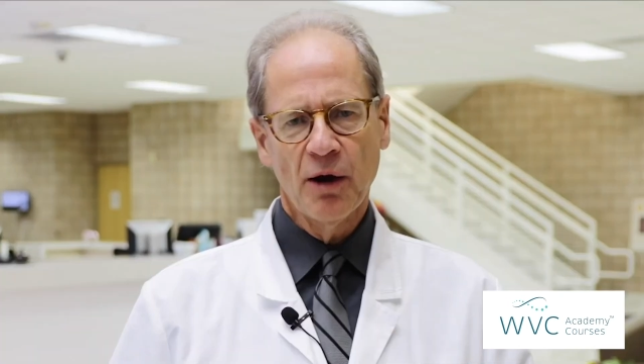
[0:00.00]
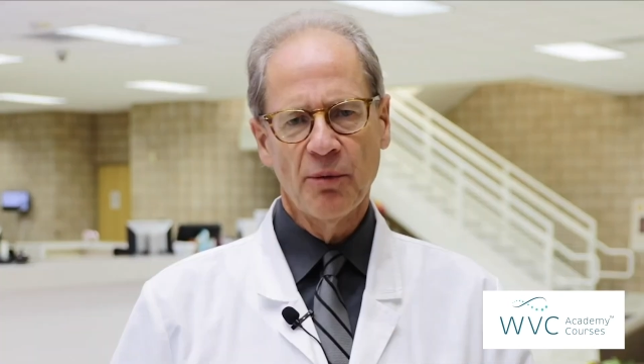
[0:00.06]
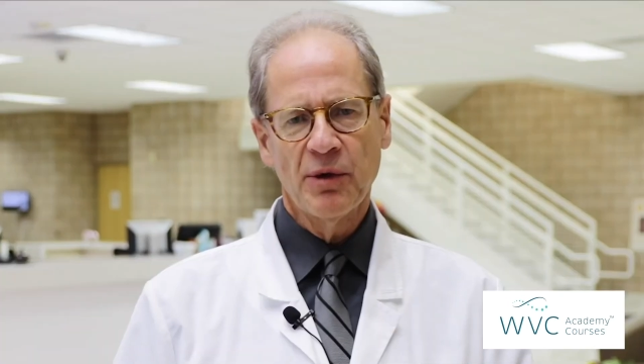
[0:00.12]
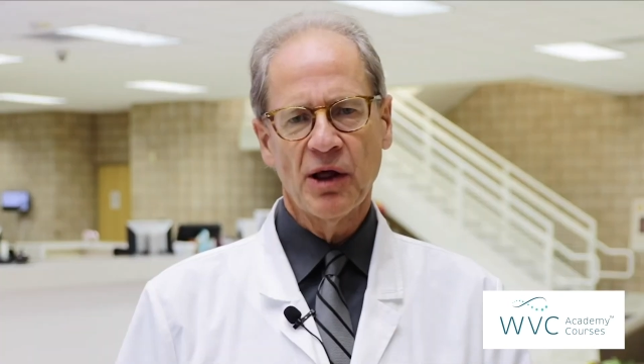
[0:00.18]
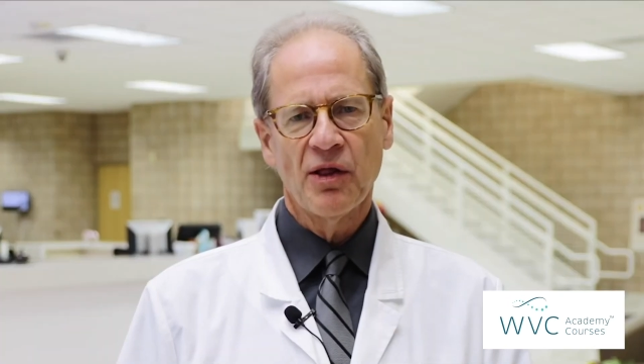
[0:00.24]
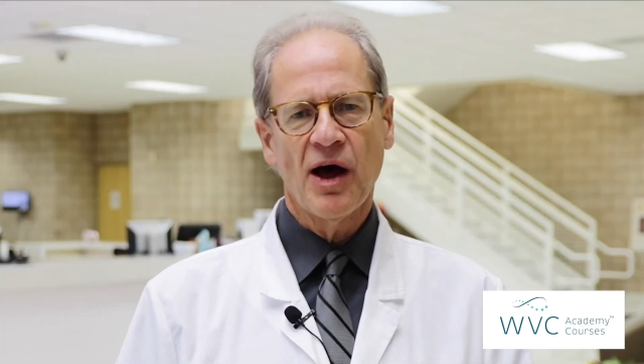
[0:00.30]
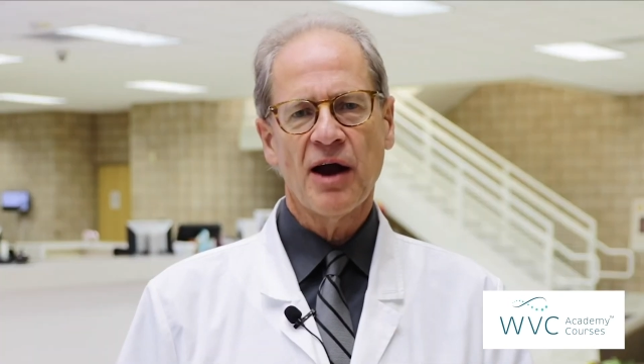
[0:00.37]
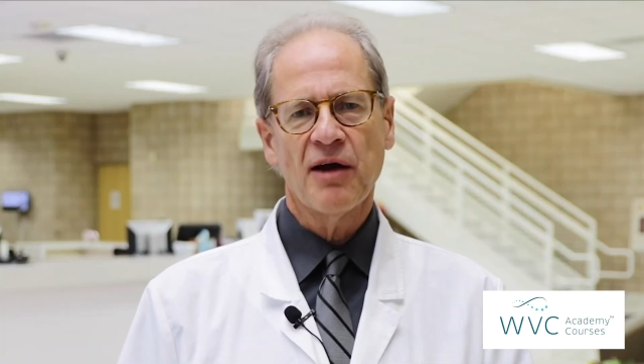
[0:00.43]
It'll
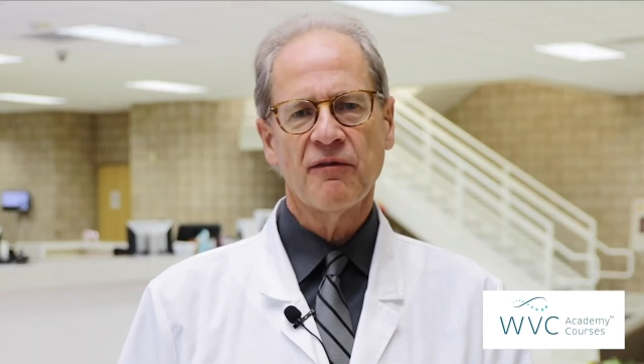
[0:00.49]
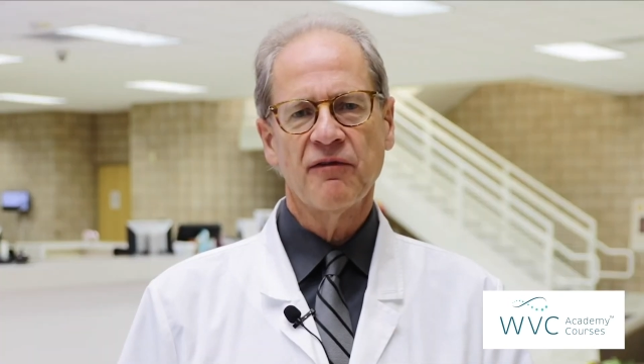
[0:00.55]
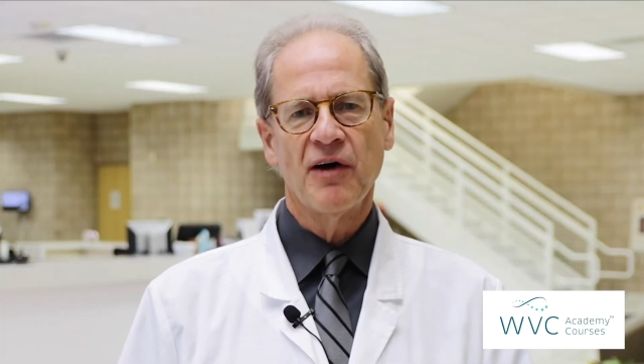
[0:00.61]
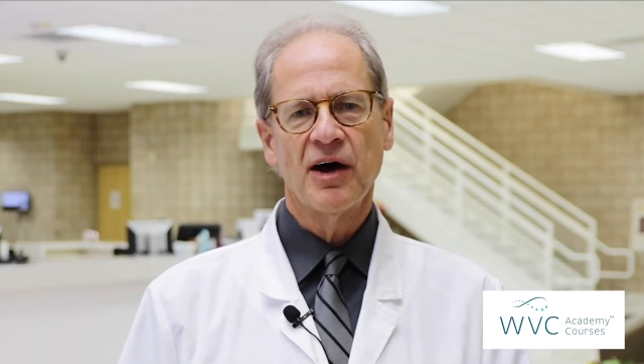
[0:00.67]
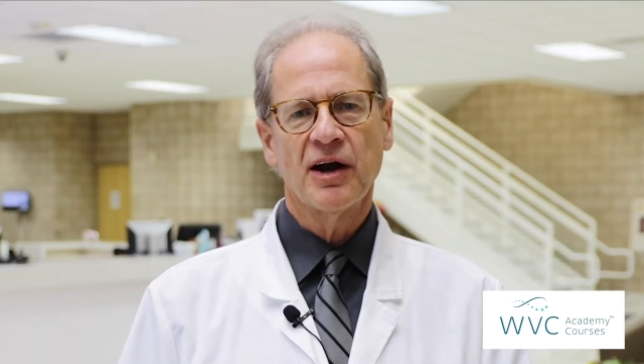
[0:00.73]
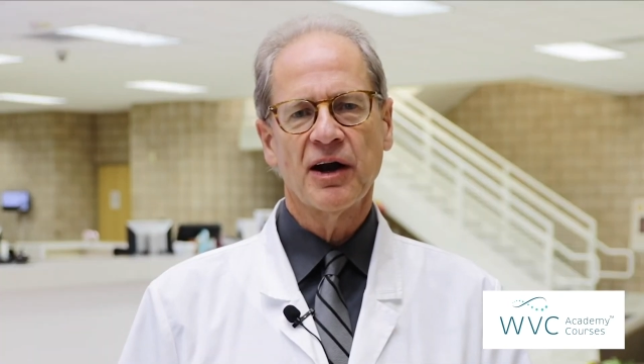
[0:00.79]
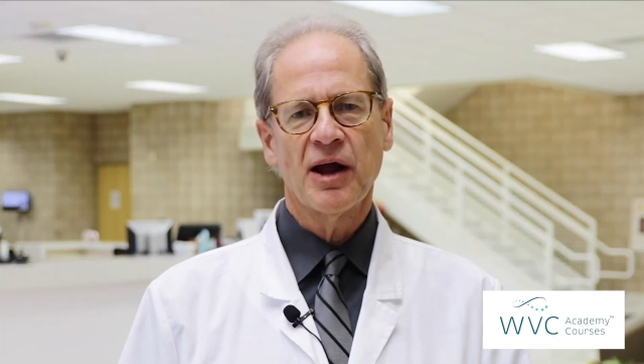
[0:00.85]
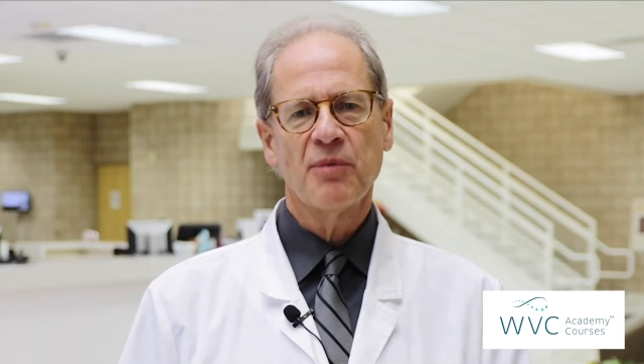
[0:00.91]
be a lot of
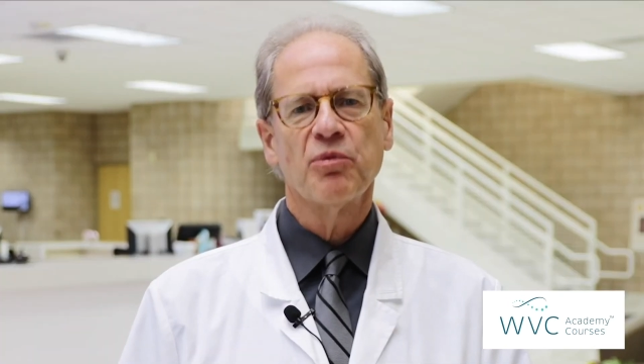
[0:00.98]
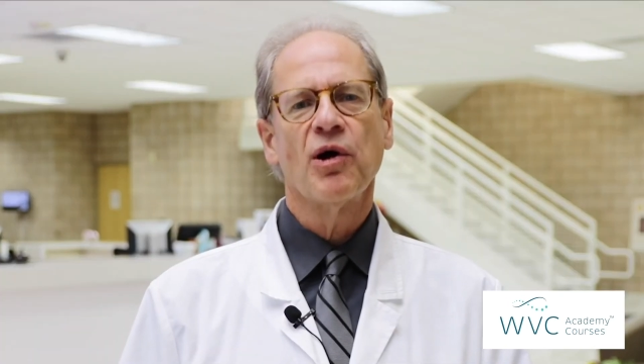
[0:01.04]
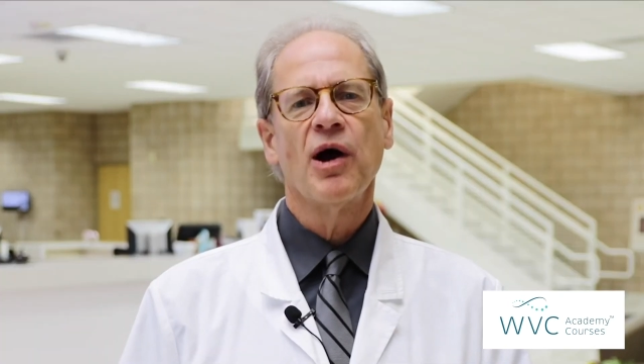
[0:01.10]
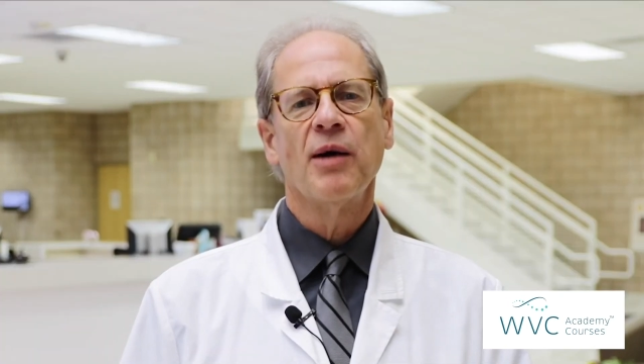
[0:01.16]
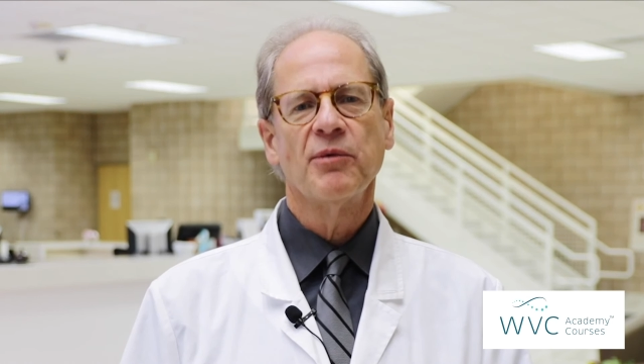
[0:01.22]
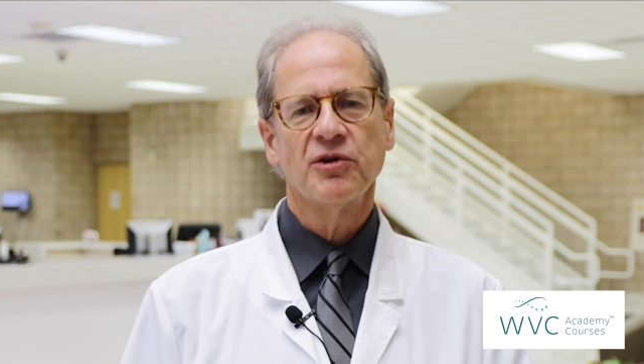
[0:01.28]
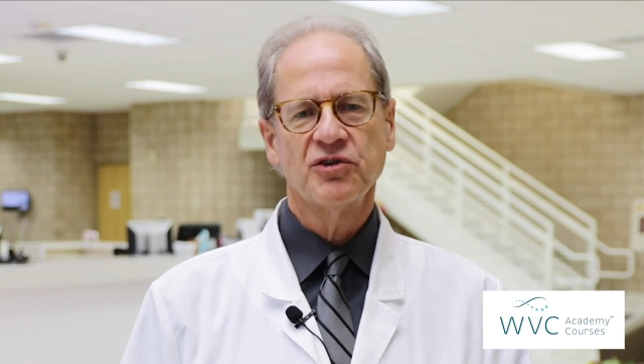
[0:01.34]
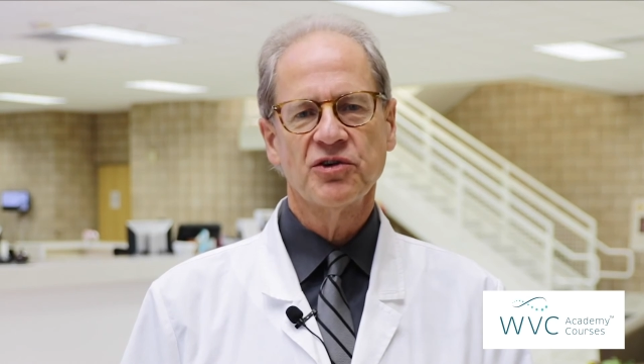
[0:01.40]
fun and I
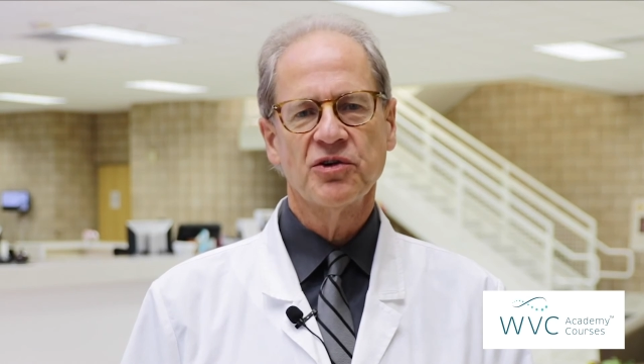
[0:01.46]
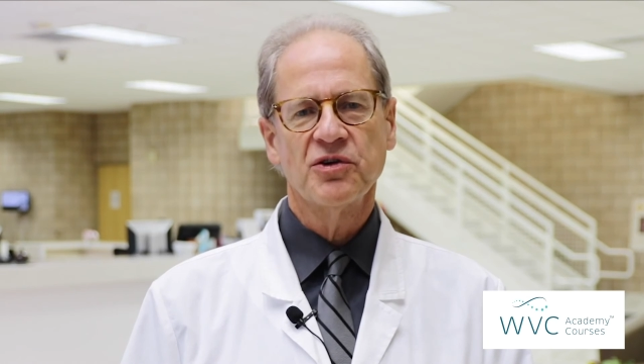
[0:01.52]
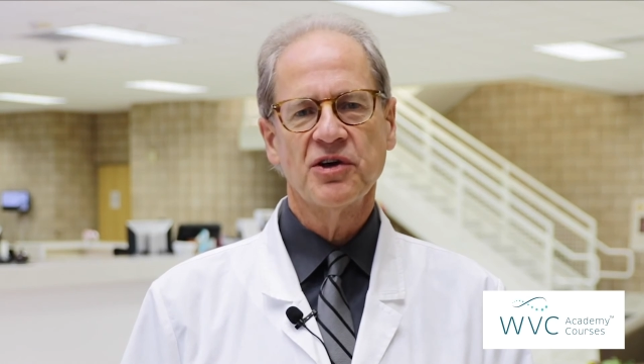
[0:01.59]
promise you,